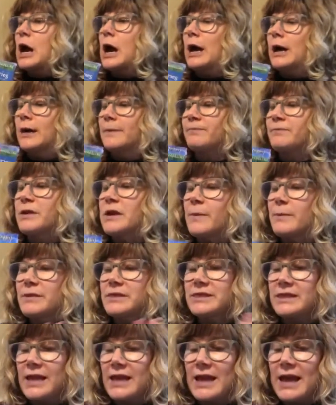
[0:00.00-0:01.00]
um,
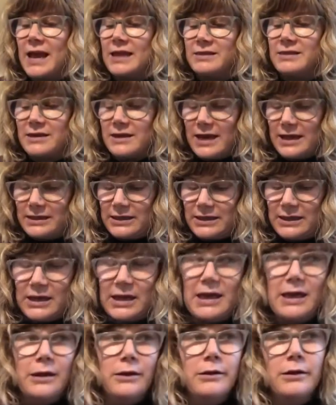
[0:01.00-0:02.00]
but they they have like a
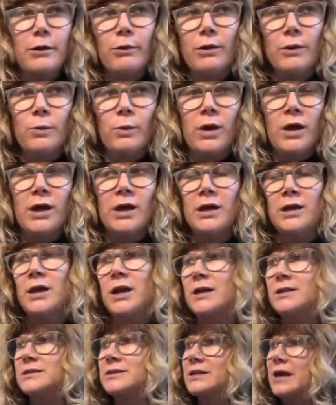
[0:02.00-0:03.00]
heroine one
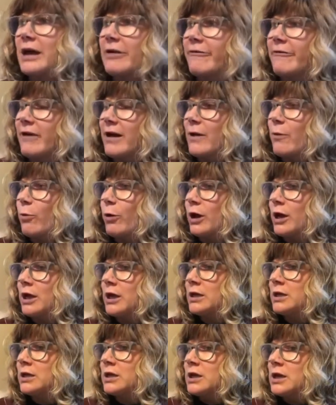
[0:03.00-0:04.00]
a sci-fi
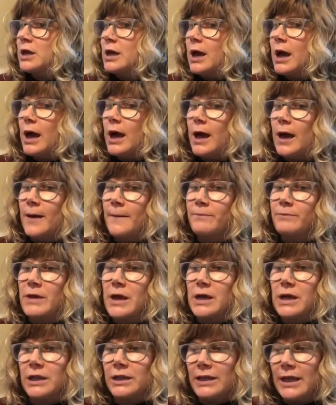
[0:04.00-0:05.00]
one um,
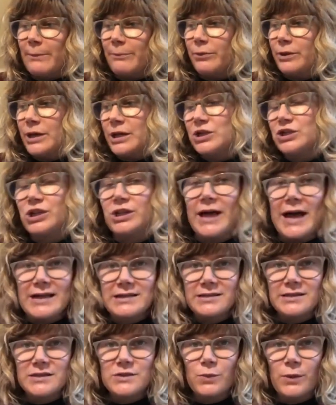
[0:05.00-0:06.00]
a cl british
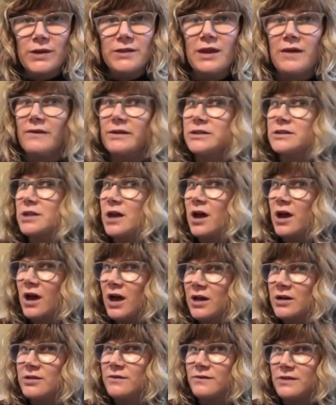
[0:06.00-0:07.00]
classics one they have a
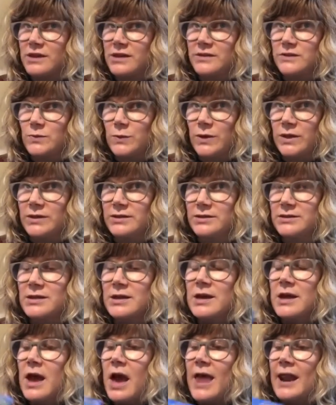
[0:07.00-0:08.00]
ton of these ones
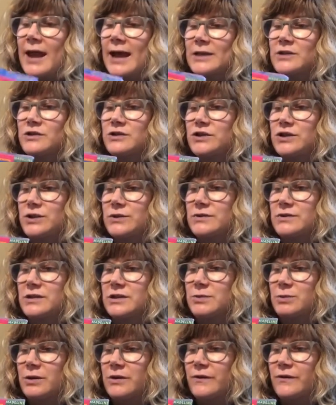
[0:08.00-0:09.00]
and i just chose
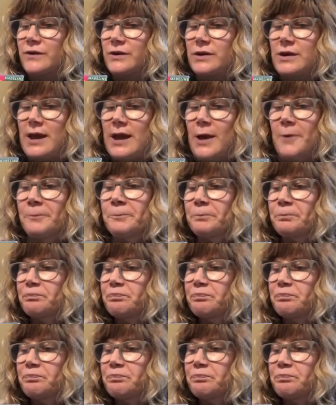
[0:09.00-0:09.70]
this one for now